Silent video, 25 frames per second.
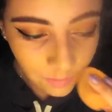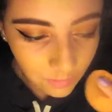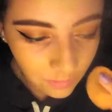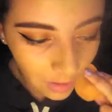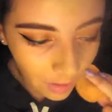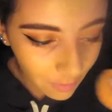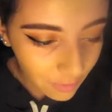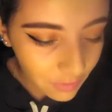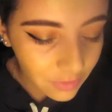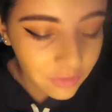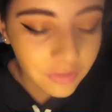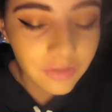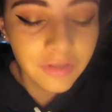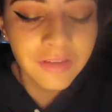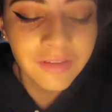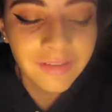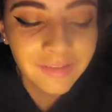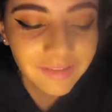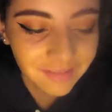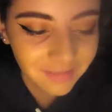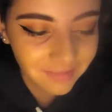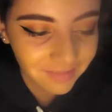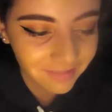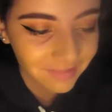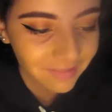I
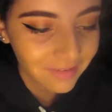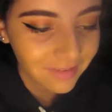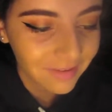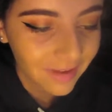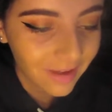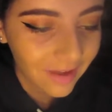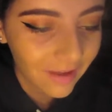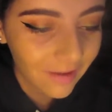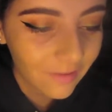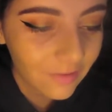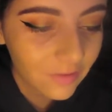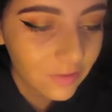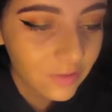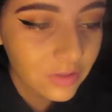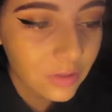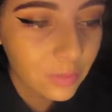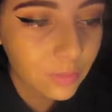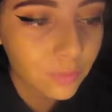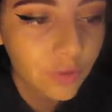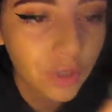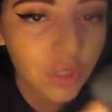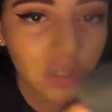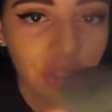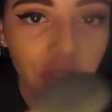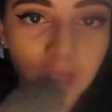would use a
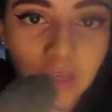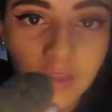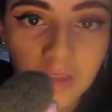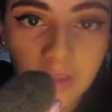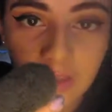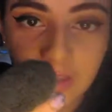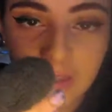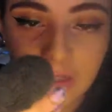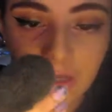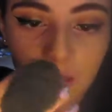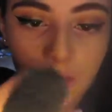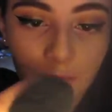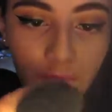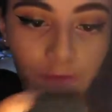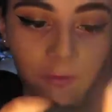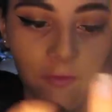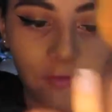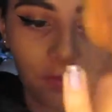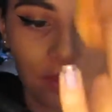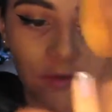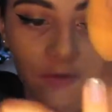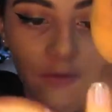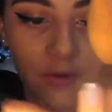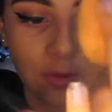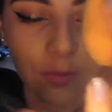brush like this, like a
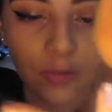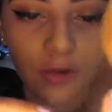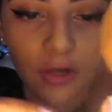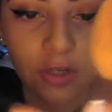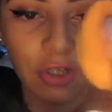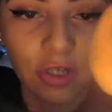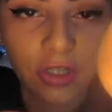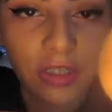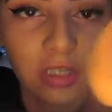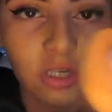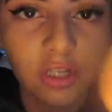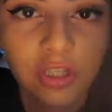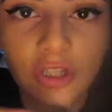fluffy brush, because I